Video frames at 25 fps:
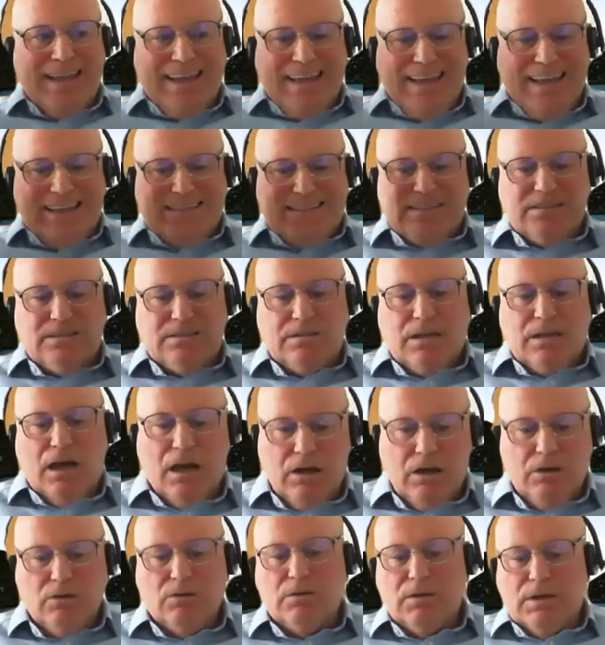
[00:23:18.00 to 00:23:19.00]
it's
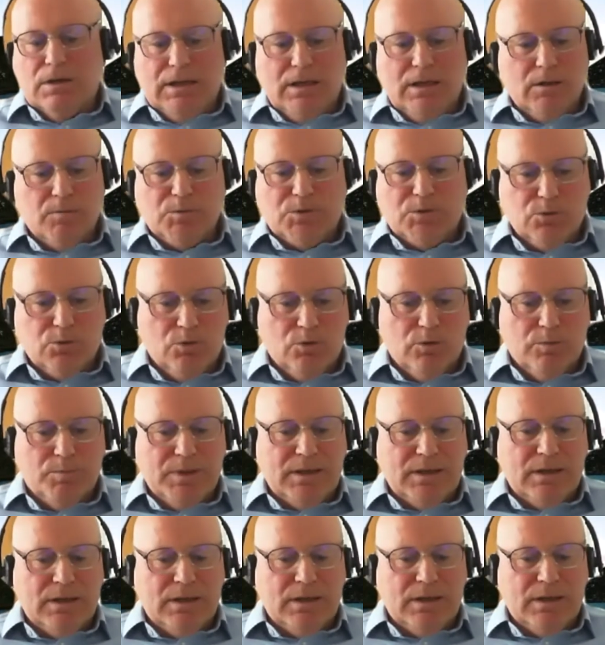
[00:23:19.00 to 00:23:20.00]
totally
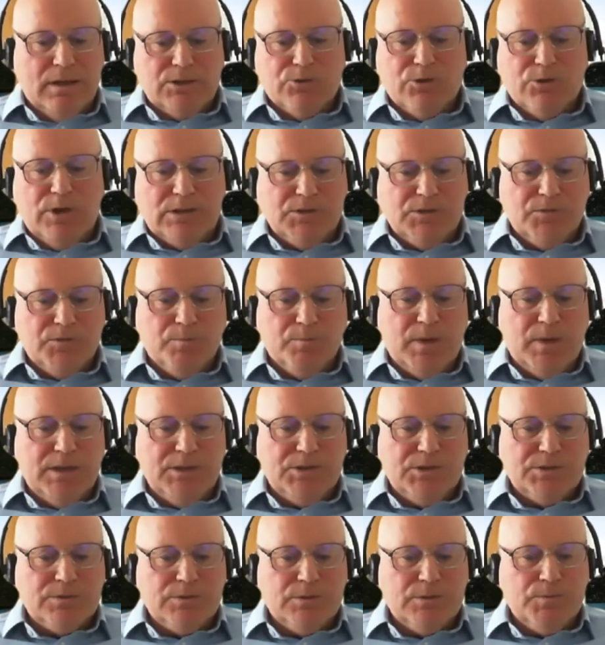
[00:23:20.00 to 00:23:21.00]
absorbing and
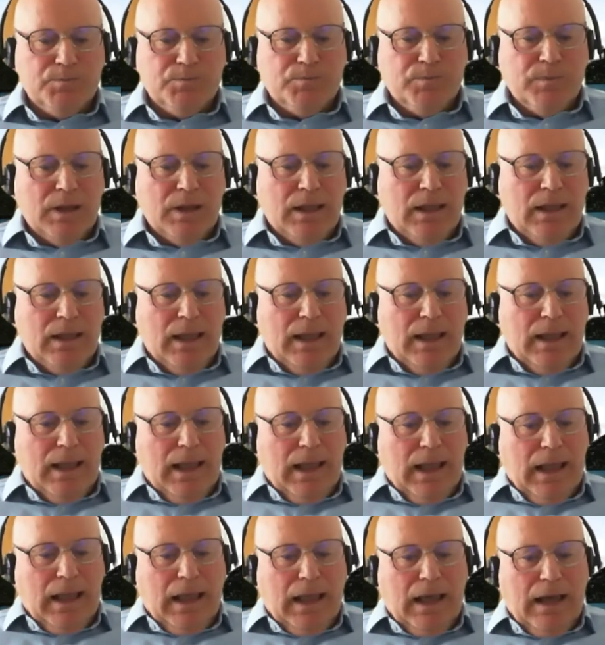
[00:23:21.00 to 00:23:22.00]
transformational
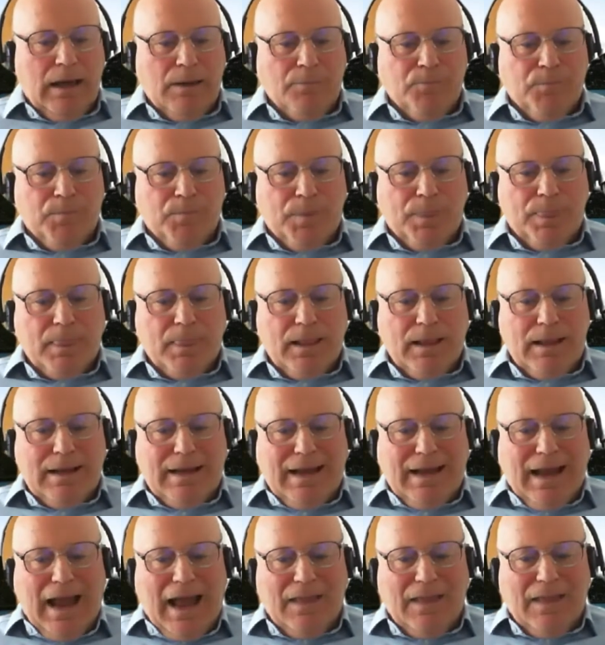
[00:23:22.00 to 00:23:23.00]
um,
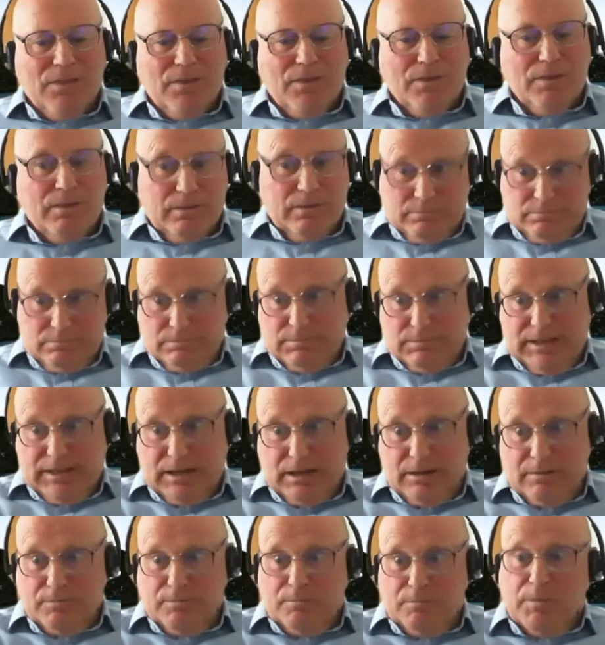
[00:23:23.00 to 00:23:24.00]
and you
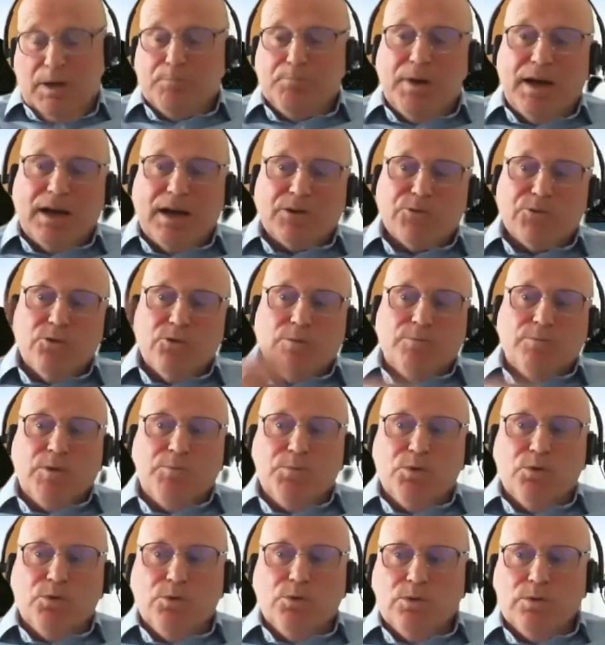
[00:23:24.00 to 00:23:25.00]
know my backdrop
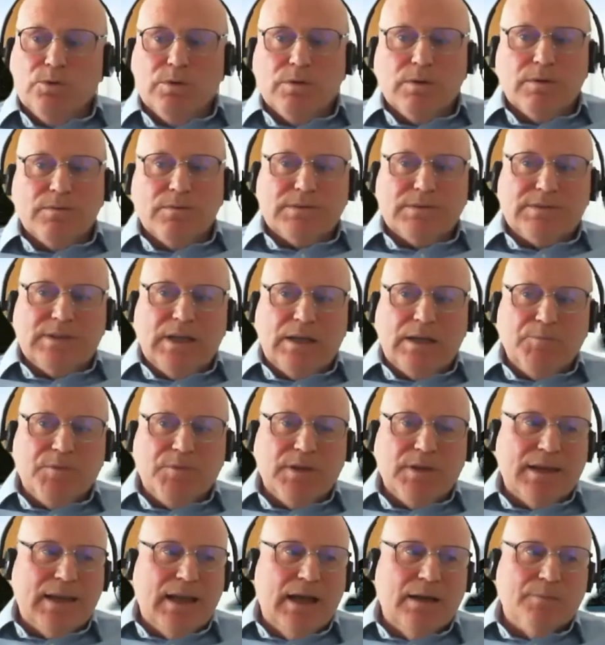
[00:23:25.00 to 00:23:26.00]
nepal the same
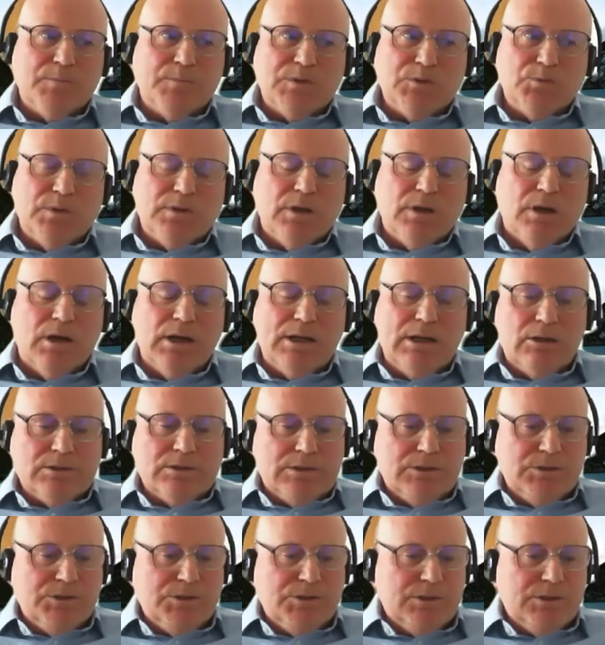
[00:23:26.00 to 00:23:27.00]
thing happens with high
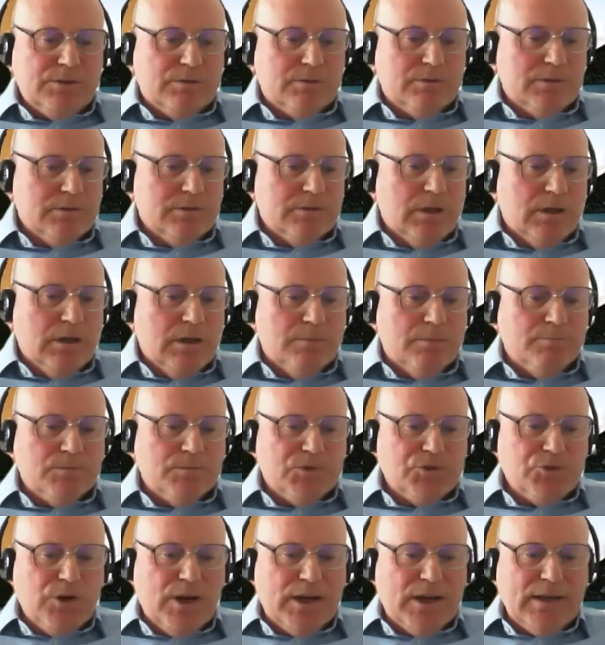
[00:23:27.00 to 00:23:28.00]
altitude um,
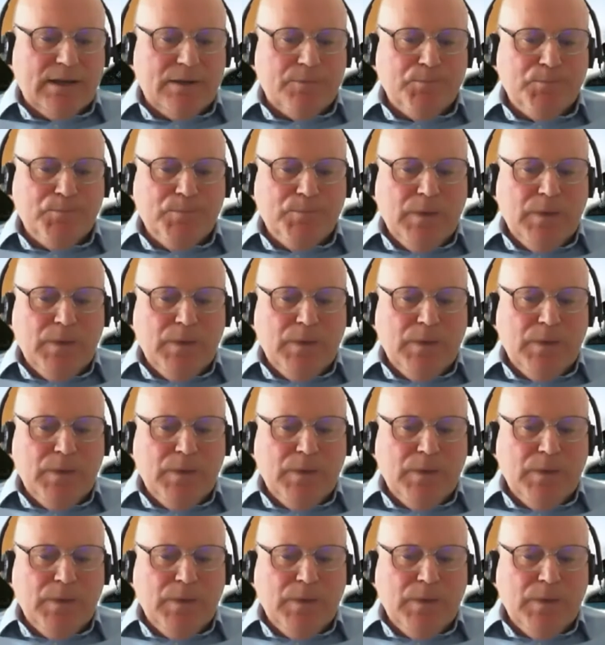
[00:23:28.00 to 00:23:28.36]
trekking